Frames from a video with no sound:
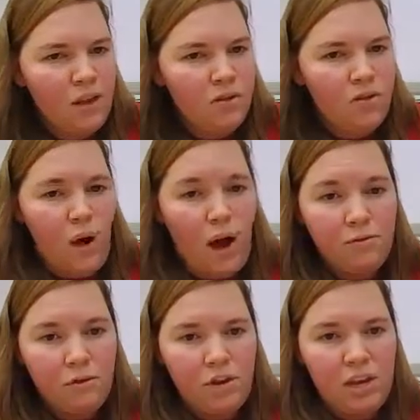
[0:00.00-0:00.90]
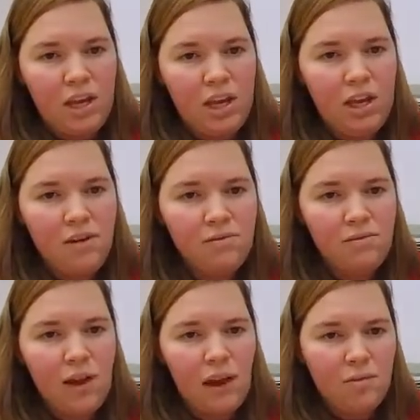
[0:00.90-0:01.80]
So after E
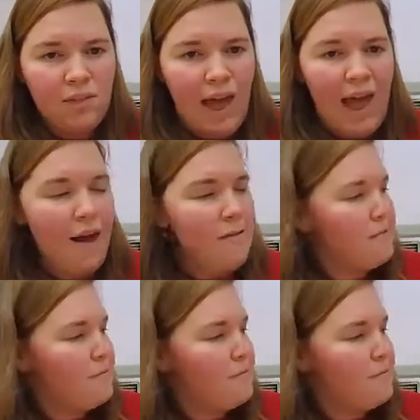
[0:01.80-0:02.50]
comes F,